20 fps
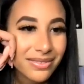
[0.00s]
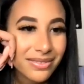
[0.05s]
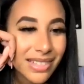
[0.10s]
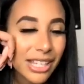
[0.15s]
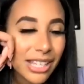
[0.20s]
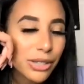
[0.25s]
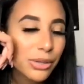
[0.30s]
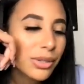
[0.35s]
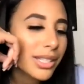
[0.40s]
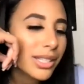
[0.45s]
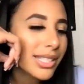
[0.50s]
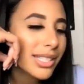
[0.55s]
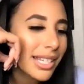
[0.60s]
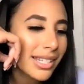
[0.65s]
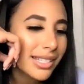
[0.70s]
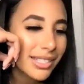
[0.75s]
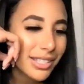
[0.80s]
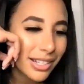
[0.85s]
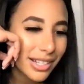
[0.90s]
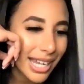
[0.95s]
And you can say
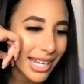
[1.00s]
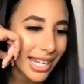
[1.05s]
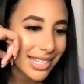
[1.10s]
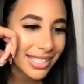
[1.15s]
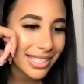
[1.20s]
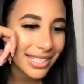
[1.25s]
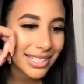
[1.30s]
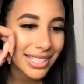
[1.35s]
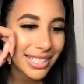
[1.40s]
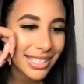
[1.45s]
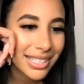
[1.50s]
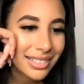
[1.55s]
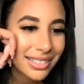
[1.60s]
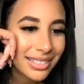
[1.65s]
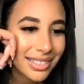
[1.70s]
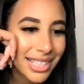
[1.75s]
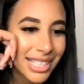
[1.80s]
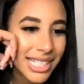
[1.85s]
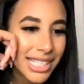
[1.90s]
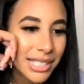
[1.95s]
it sarcastically.
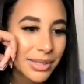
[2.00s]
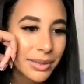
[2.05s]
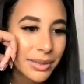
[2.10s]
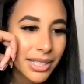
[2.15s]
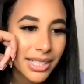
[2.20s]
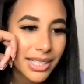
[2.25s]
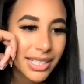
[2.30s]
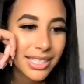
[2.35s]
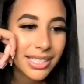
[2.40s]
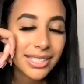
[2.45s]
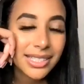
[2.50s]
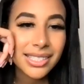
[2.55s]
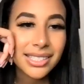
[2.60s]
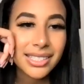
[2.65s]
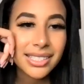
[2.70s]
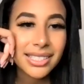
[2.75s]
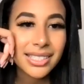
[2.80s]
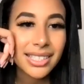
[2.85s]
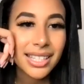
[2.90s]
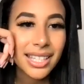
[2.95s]
It is what it is.
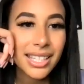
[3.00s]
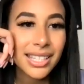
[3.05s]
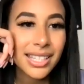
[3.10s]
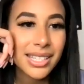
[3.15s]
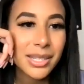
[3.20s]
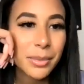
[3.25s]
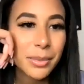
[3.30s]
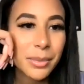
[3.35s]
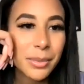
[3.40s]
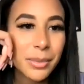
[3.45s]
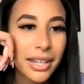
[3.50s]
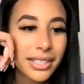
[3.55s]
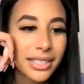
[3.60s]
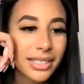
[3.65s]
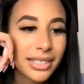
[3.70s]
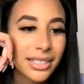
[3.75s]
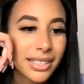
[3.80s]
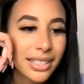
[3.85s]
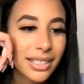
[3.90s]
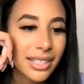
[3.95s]
It doesn't matter.
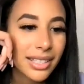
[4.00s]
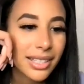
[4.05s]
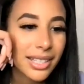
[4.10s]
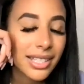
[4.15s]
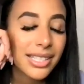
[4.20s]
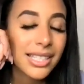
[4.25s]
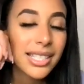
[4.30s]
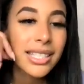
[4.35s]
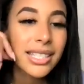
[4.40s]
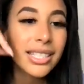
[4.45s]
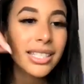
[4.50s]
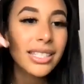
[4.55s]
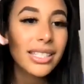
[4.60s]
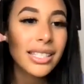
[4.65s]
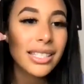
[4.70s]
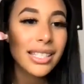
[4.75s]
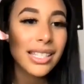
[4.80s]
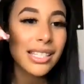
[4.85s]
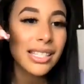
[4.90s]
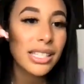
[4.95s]
Because this
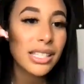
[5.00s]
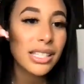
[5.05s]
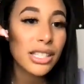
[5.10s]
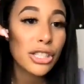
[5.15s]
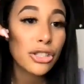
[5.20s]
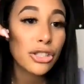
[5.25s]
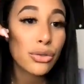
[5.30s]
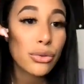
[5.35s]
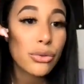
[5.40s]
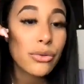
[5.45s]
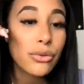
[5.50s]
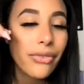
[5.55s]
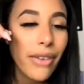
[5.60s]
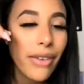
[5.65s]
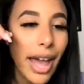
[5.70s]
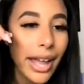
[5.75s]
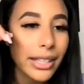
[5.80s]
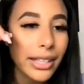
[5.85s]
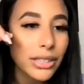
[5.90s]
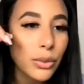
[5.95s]
is the true
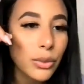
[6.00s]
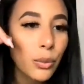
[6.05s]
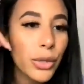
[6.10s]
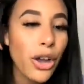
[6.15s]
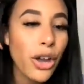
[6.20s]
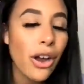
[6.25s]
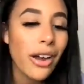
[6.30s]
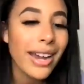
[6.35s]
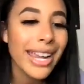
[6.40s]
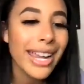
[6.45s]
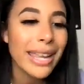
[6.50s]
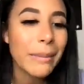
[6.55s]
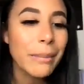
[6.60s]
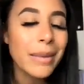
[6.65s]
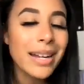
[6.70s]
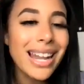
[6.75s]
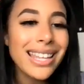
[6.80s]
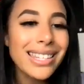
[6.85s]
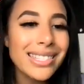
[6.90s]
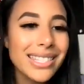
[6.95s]
fact. We are a
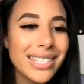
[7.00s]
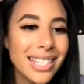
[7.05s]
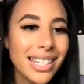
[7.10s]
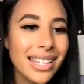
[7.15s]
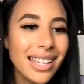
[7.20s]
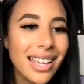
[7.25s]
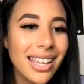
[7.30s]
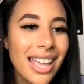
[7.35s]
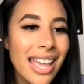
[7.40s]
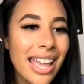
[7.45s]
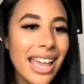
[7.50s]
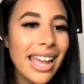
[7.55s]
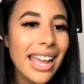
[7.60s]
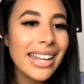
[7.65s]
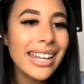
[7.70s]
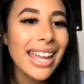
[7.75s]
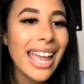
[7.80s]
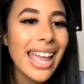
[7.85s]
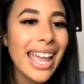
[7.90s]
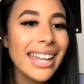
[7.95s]
blessing
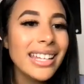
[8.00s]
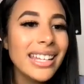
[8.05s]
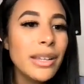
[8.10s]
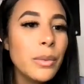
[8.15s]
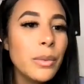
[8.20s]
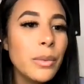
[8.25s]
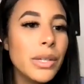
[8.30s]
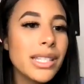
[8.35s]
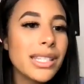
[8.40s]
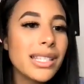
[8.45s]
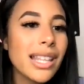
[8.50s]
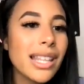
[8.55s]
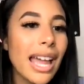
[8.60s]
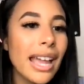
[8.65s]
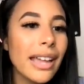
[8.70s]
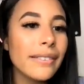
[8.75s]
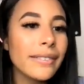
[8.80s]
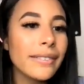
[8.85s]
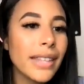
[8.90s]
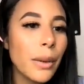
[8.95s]
in anyone's
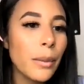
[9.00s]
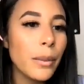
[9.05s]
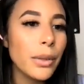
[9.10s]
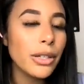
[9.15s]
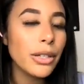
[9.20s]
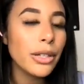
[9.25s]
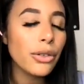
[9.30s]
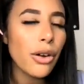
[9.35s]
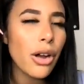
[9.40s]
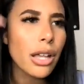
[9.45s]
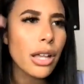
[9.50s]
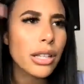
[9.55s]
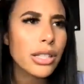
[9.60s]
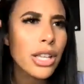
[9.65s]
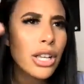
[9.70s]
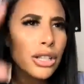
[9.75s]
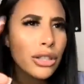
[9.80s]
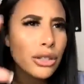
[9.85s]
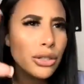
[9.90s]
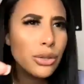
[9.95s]
life that we cross.
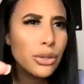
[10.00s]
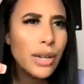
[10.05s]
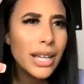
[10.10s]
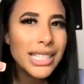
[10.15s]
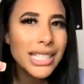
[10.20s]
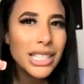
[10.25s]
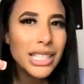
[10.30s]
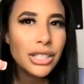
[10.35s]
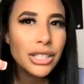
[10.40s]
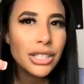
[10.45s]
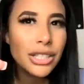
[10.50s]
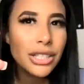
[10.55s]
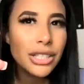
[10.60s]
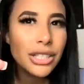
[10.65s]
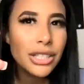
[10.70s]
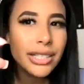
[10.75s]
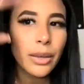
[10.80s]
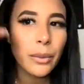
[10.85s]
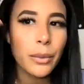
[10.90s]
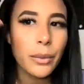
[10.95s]
Do you guys
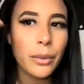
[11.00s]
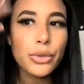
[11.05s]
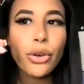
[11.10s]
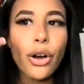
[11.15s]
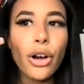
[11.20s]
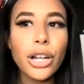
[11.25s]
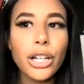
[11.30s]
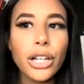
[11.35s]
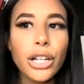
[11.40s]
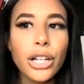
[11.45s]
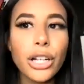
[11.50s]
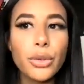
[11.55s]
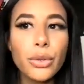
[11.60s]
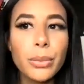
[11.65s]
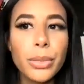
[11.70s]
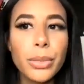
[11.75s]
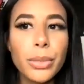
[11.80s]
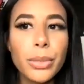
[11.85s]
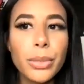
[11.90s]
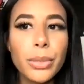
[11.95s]
understand that when you call
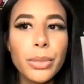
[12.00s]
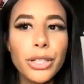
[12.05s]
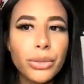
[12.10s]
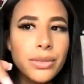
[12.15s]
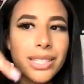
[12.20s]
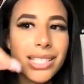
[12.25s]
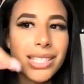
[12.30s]
an Uber, you